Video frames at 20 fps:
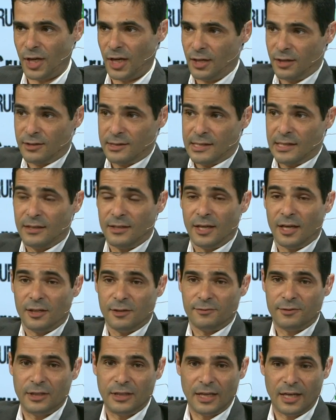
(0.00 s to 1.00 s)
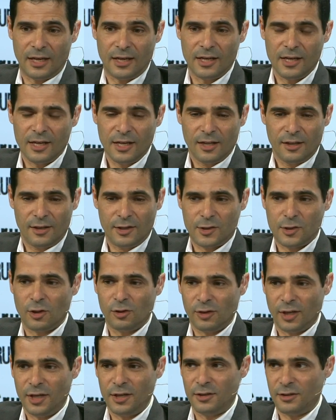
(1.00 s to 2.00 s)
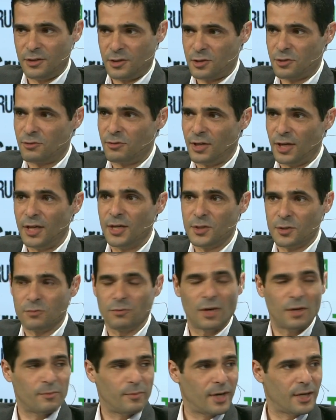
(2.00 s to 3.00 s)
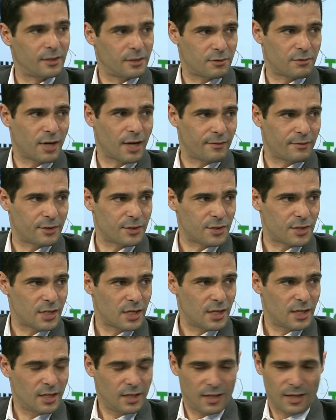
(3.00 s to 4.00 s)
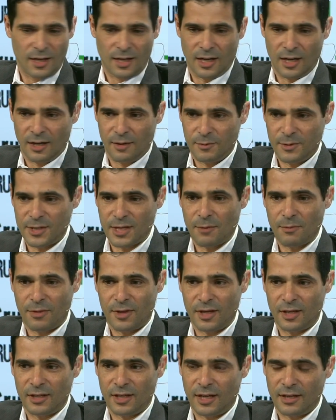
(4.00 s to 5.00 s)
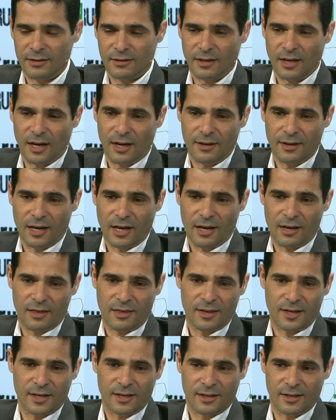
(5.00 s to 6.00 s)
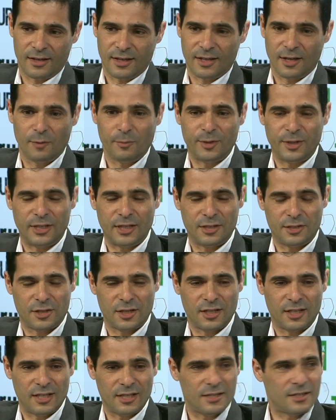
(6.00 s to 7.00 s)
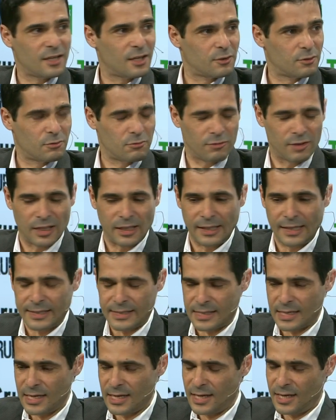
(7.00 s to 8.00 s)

Because at the end of the day, this whole industry is run by the drivers, mm -hmm. um, something that I, I think the competition is yet to realize.